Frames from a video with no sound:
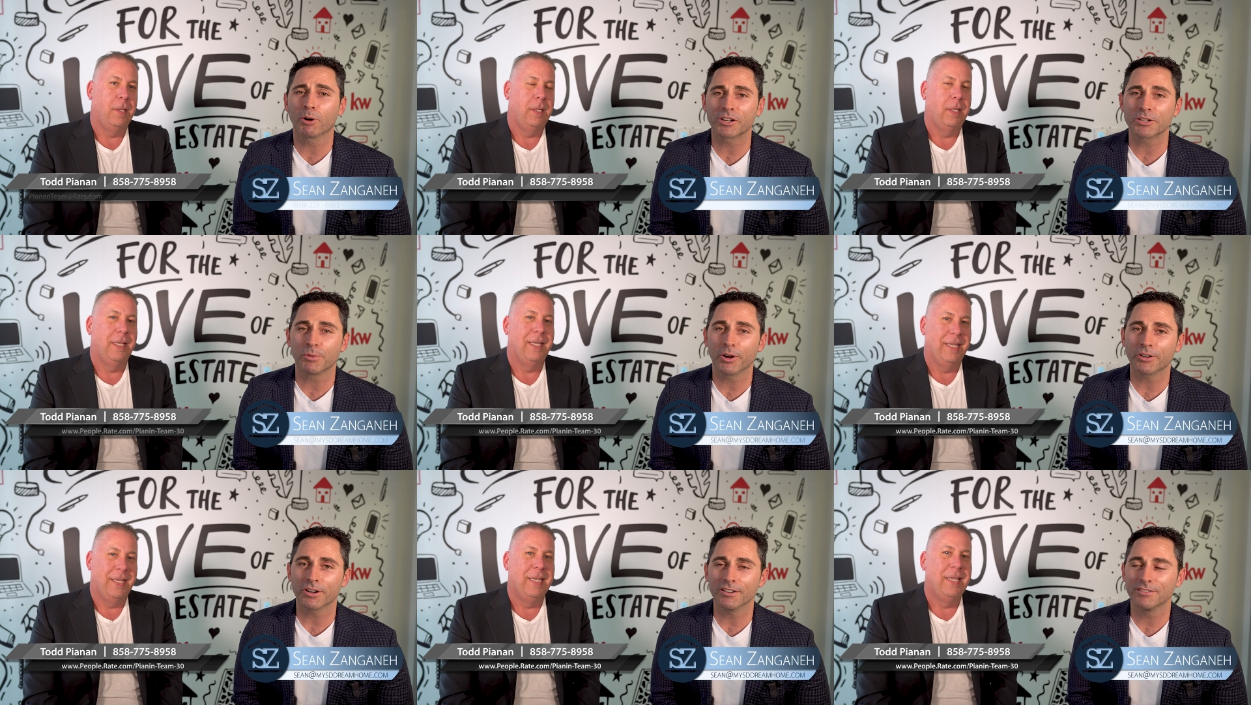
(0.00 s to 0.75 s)
Speaker 1: mortgage
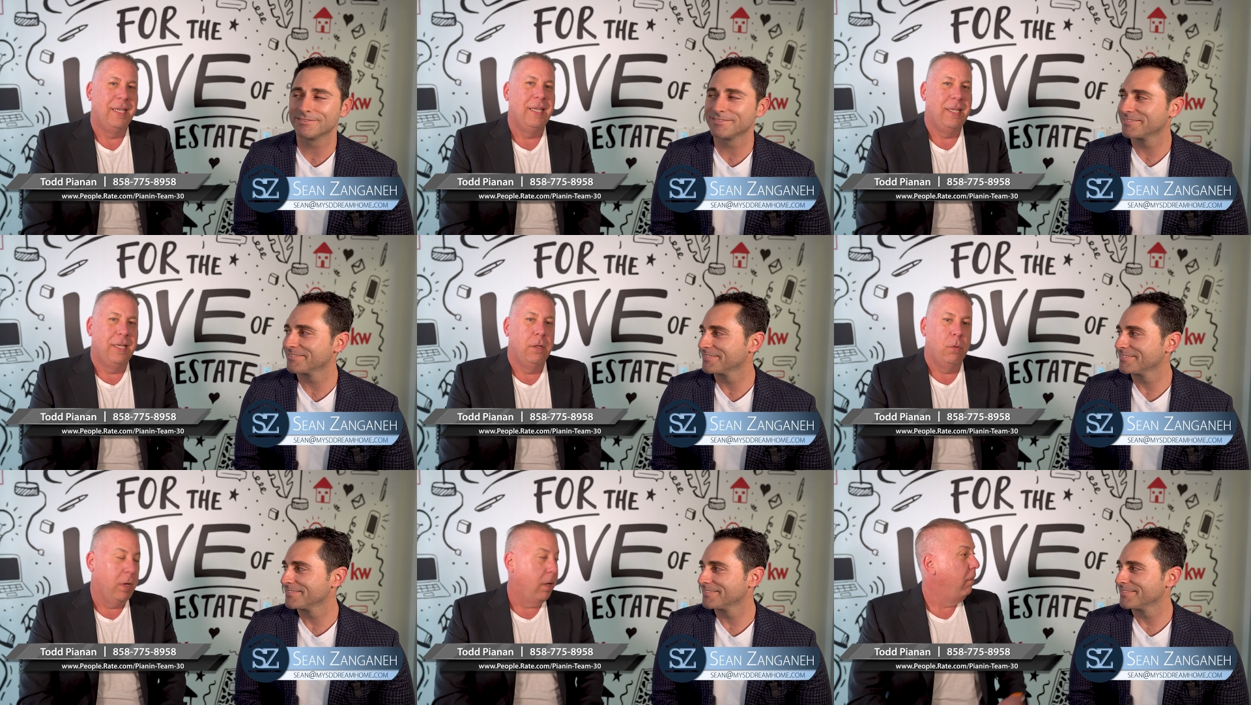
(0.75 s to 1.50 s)
broker.
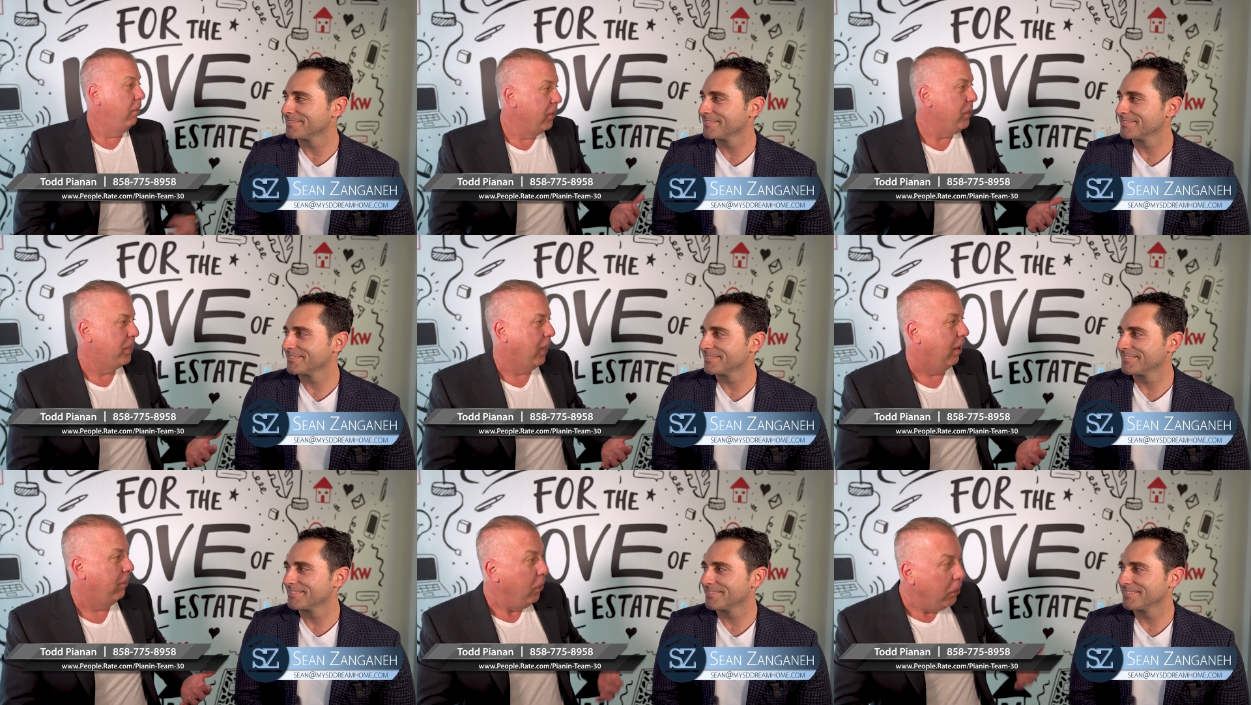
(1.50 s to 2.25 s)
Speaker 2: Well, first
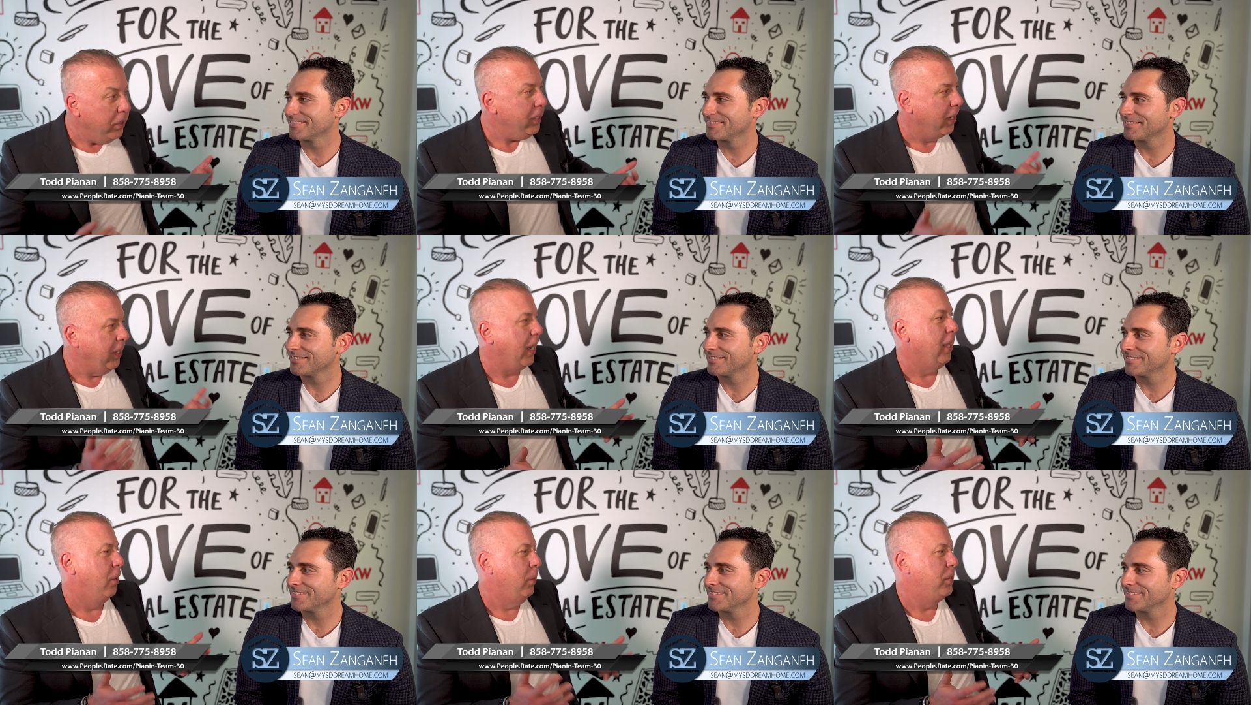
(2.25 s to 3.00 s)
off, who are you going to
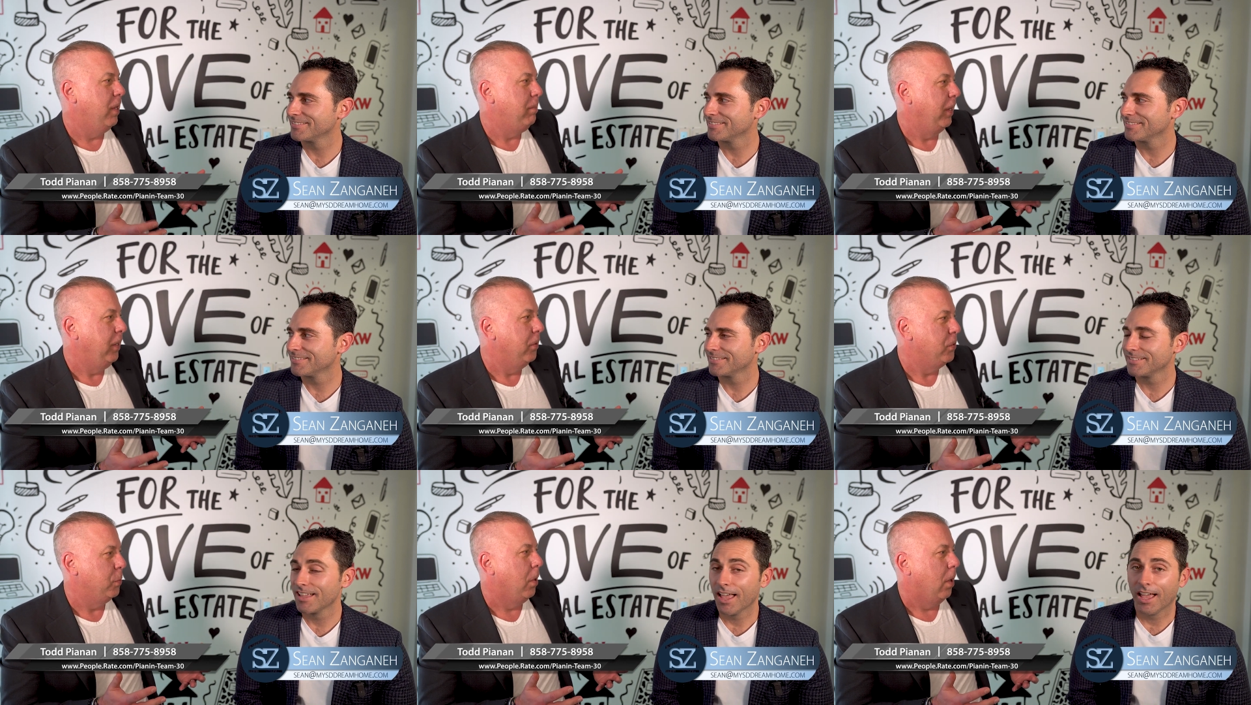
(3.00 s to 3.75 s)
yell at when something
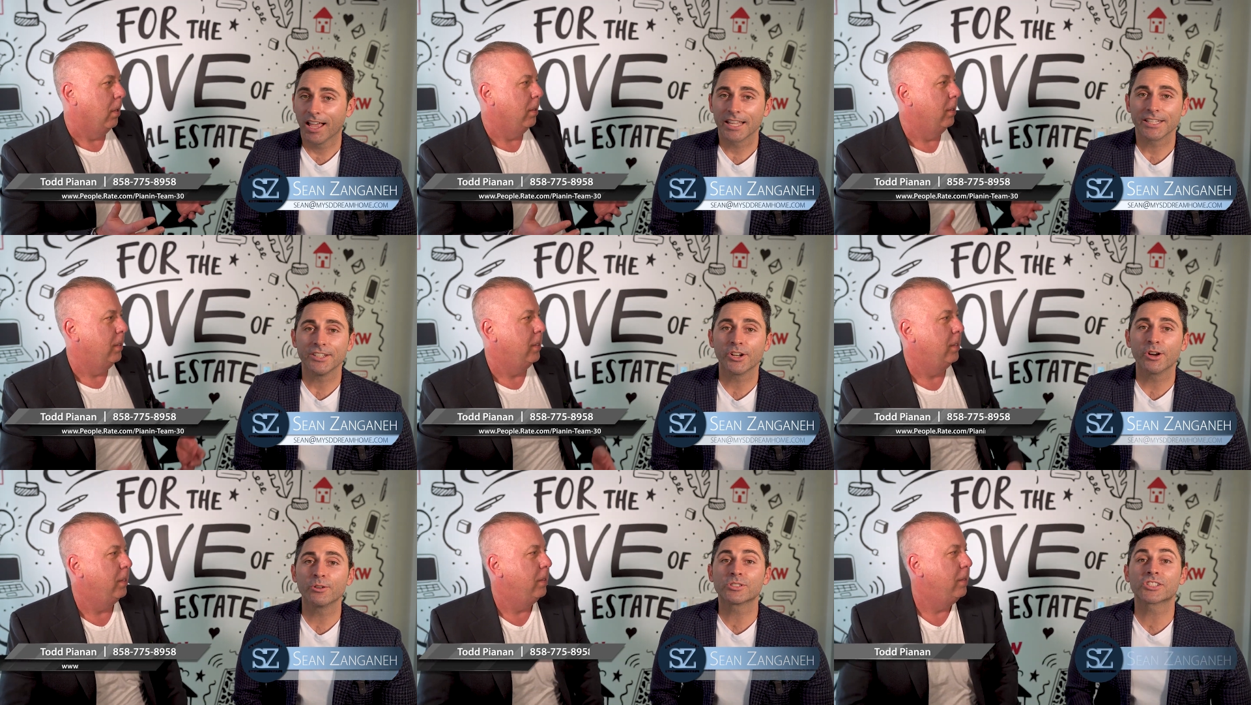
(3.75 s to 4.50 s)
goes wrong? You
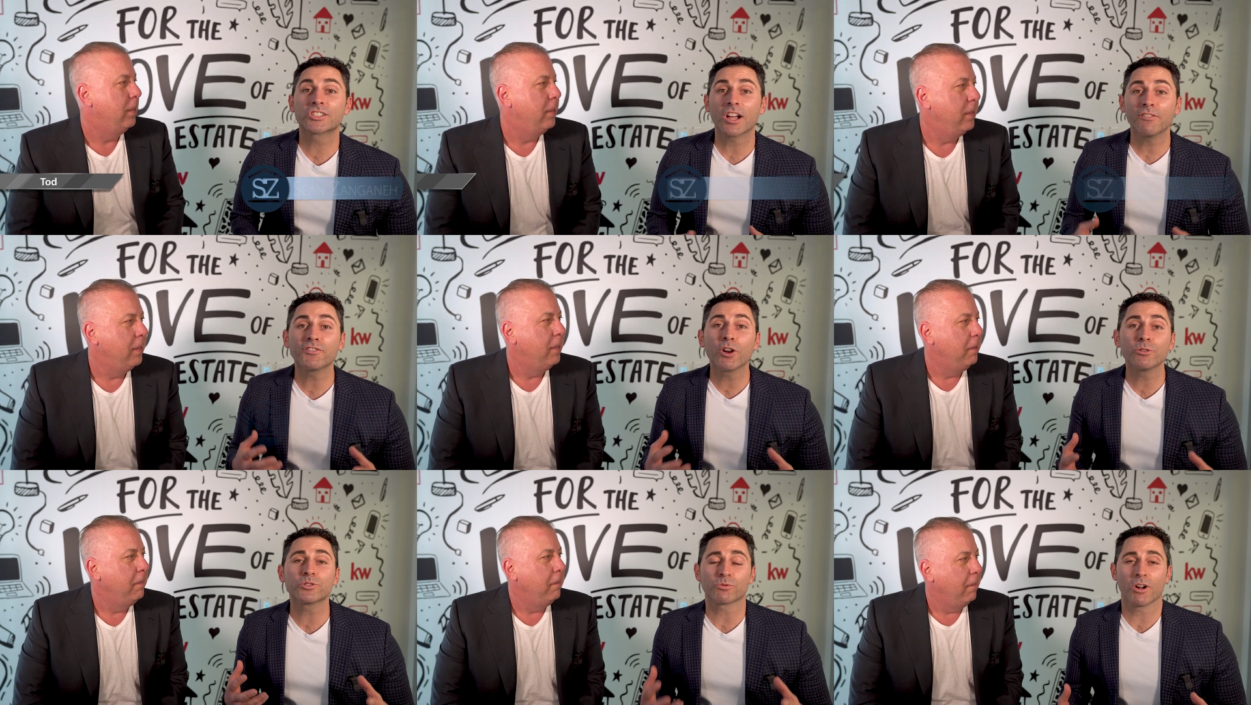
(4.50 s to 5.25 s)
know, stuff
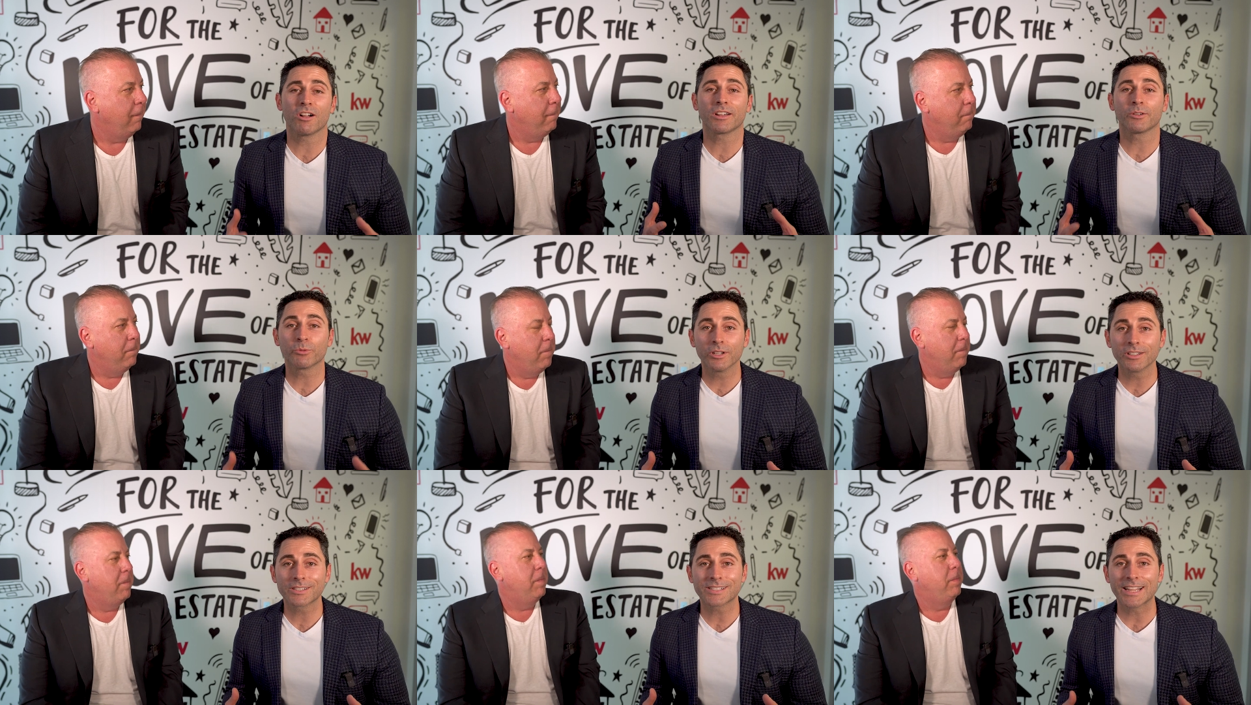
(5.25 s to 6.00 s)
Speaker 1: goes wrong in
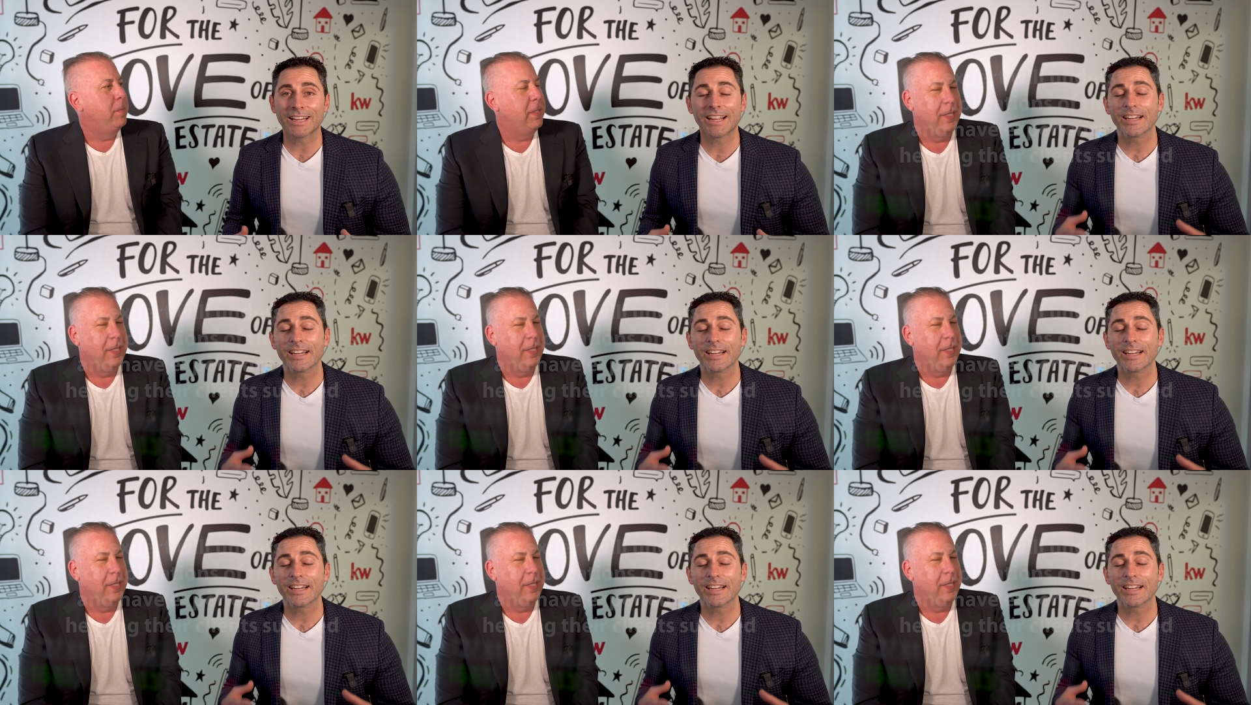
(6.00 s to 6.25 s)
real estate,